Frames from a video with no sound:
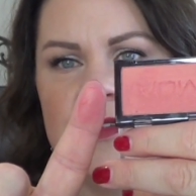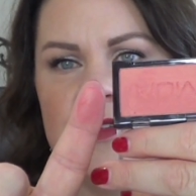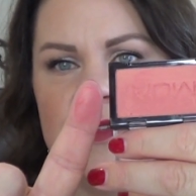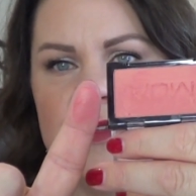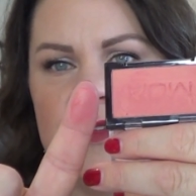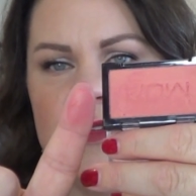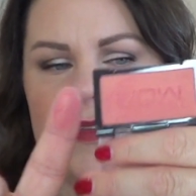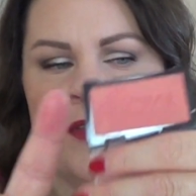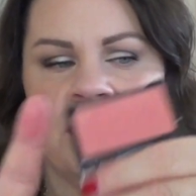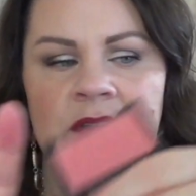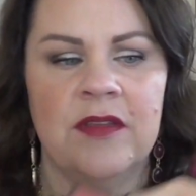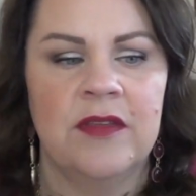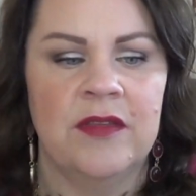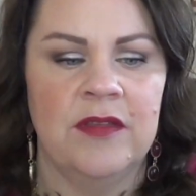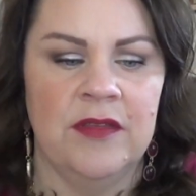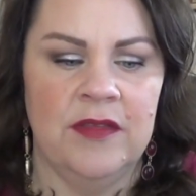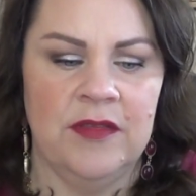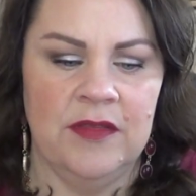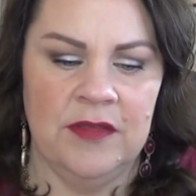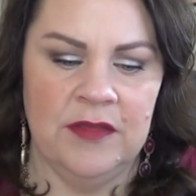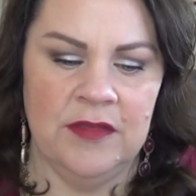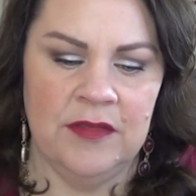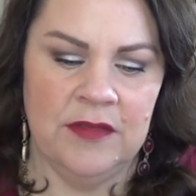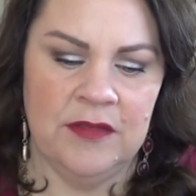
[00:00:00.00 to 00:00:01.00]

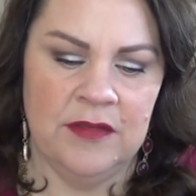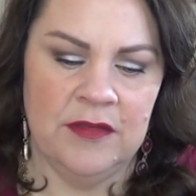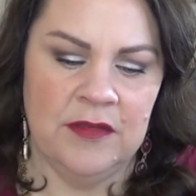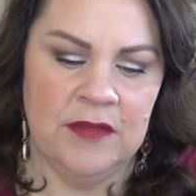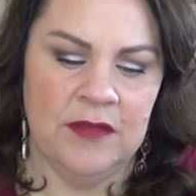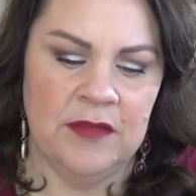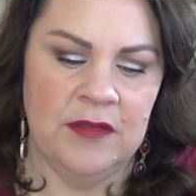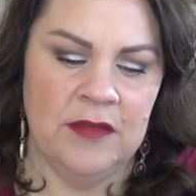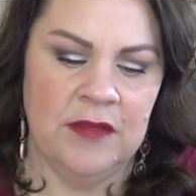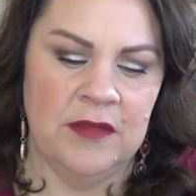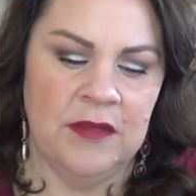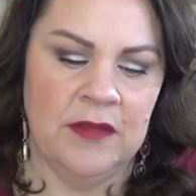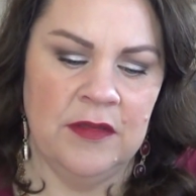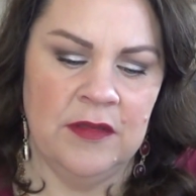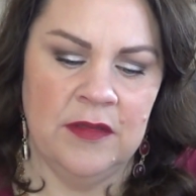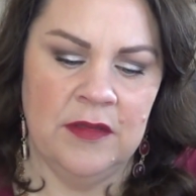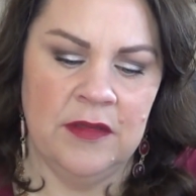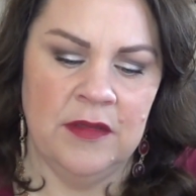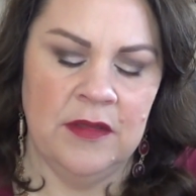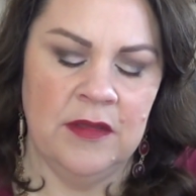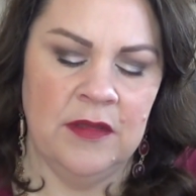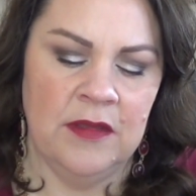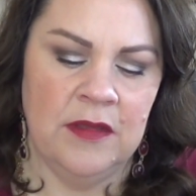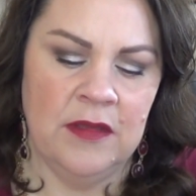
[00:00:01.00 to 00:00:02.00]

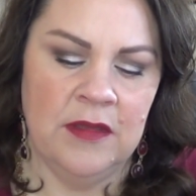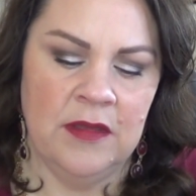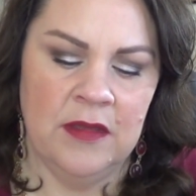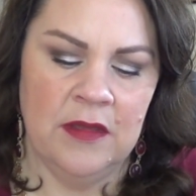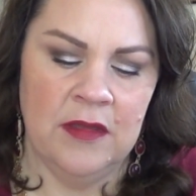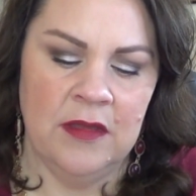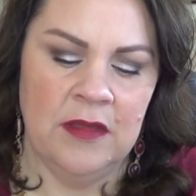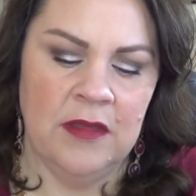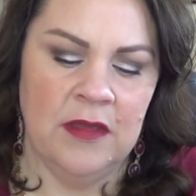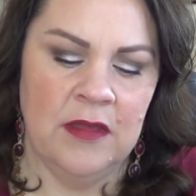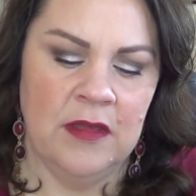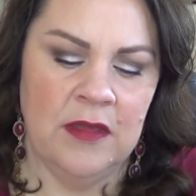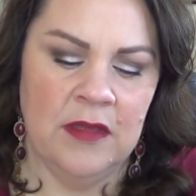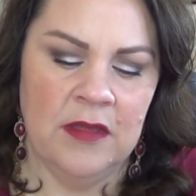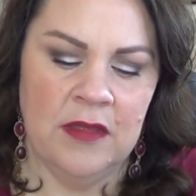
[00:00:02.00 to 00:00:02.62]
Nobody speaks.